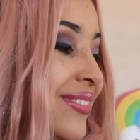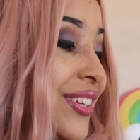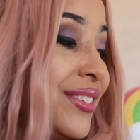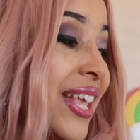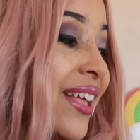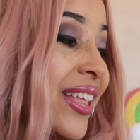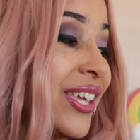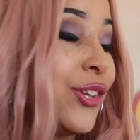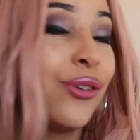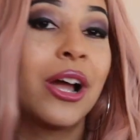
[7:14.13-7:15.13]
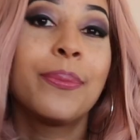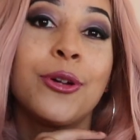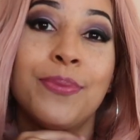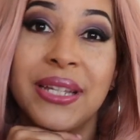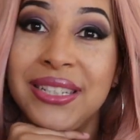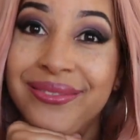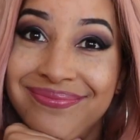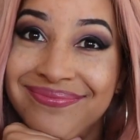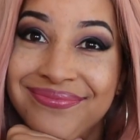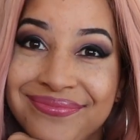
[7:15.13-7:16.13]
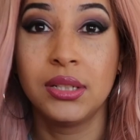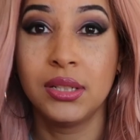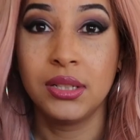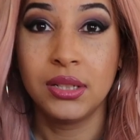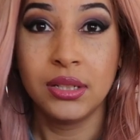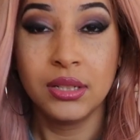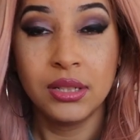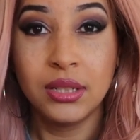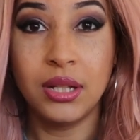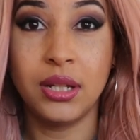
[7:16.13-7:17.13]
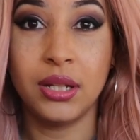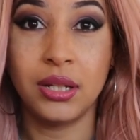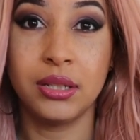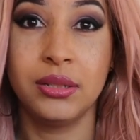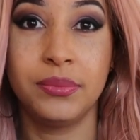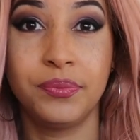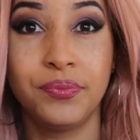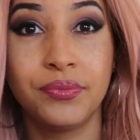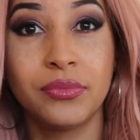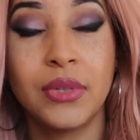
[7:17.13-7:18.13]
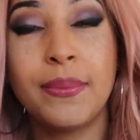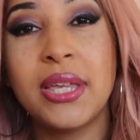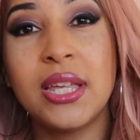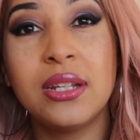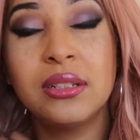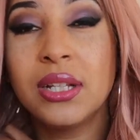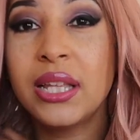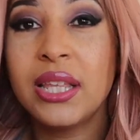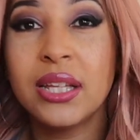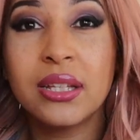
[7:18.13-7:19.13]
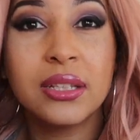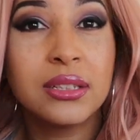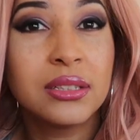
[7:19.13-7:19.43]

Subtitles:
You sound like you are pooping. I mean, I think